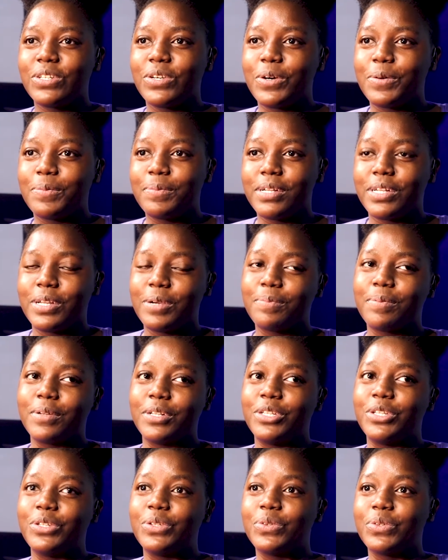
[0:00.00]
to open up
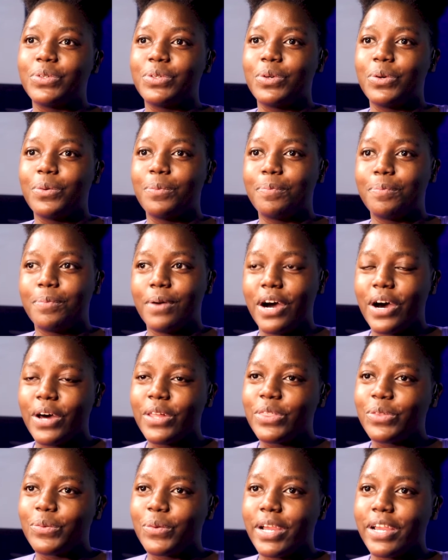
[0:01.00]
a new
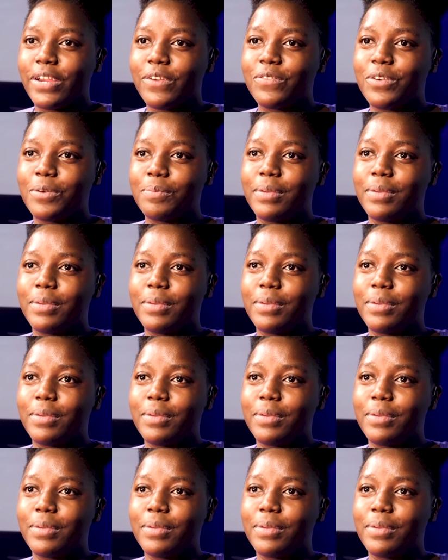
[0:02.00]
pathway